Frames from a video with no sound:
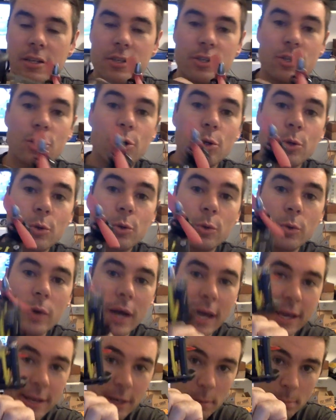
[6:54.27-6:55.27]
2
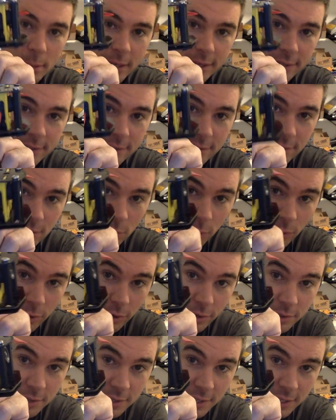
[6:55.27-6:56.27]
header pins soldered
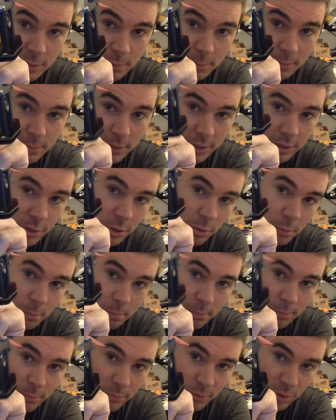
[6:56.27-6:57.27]
onto the
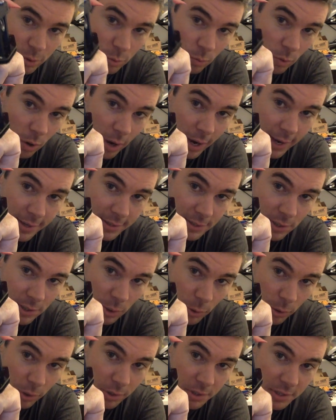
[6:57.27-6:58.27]
two wires
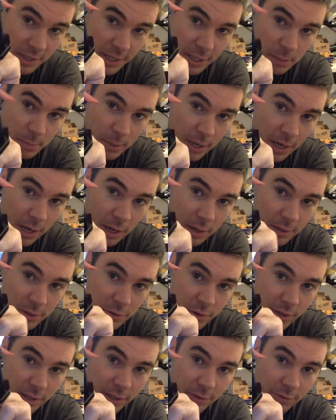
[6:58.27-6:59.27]
soldered onto the SPR
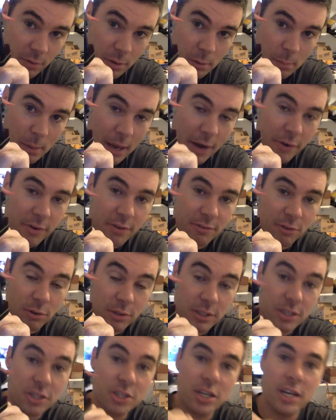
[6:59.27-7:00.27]
directly from the battery
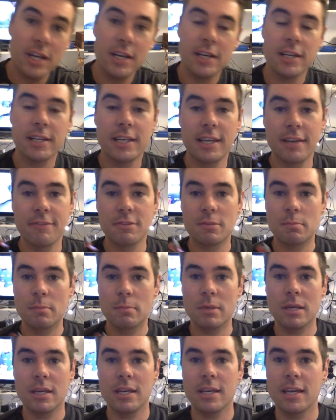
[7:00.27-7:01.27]
voltage gives
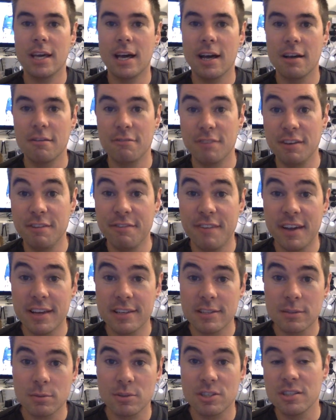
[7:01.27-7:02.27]
me
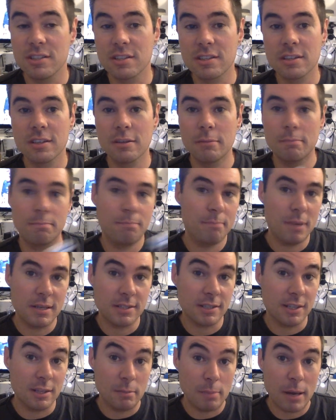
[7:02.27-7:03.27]
VFAS, which is
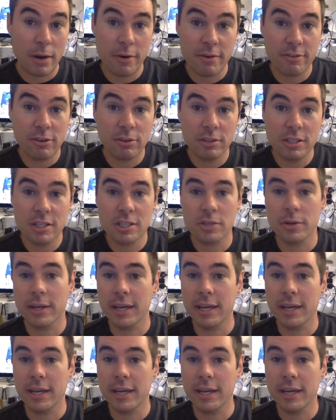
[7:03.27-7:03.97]
basically the battery voltage. So